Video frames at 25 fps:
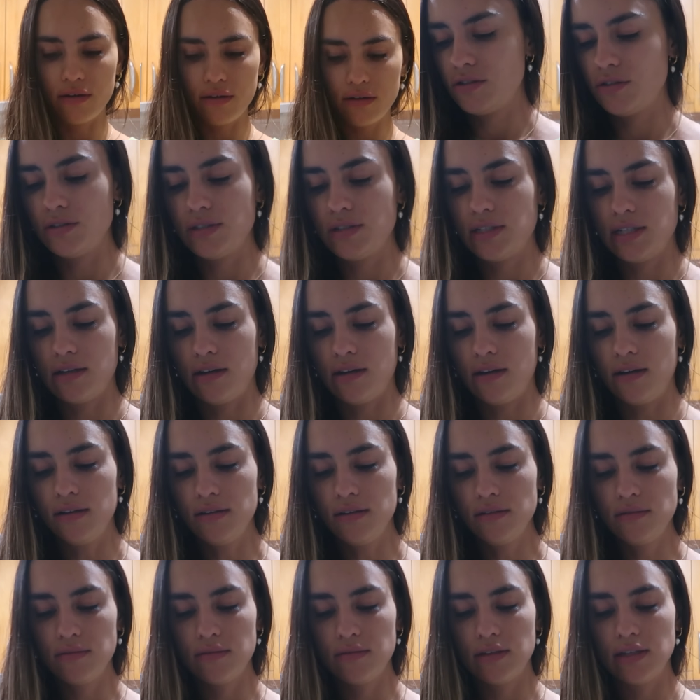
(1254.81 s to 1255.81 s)
So dinner
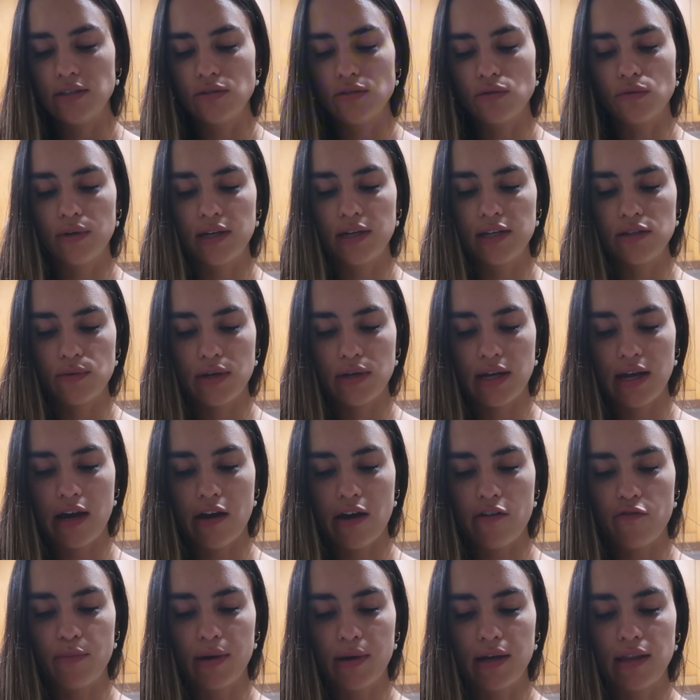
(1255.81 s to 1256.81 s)
is always when I
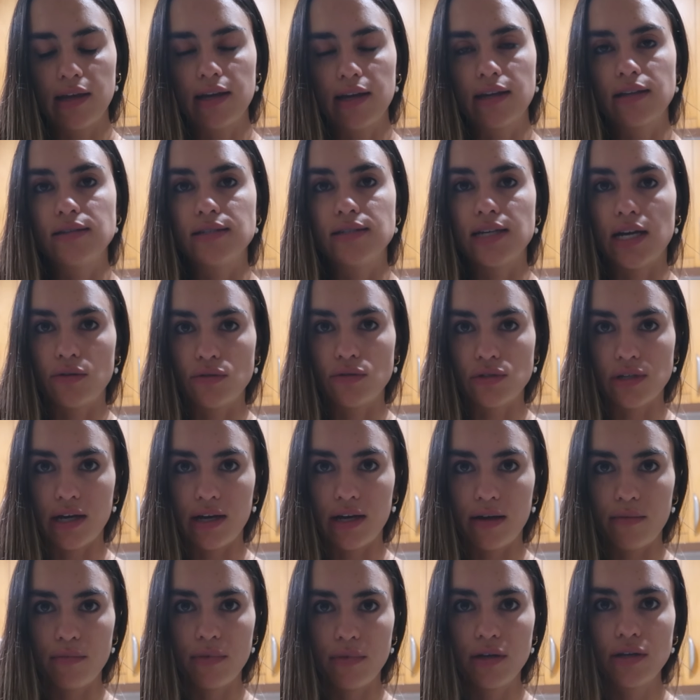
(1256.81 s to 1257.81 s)
have my like
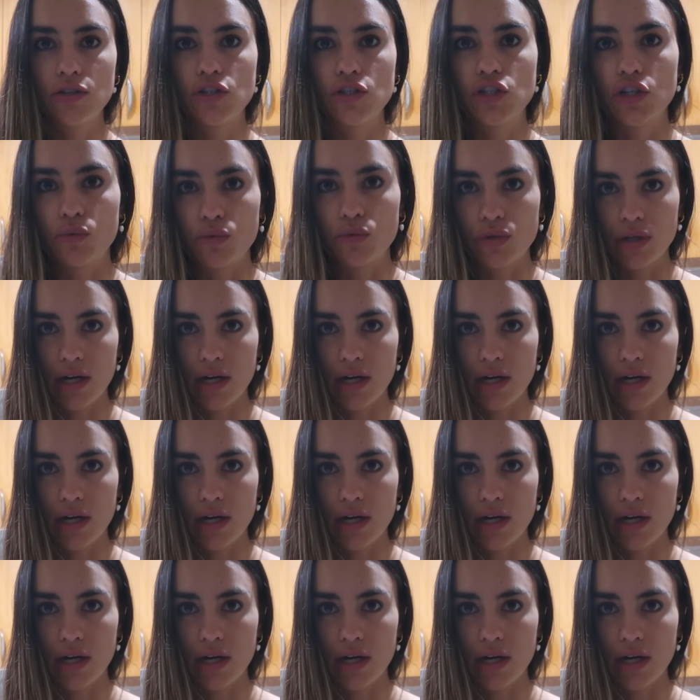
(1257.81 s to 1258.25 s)
downtime, chill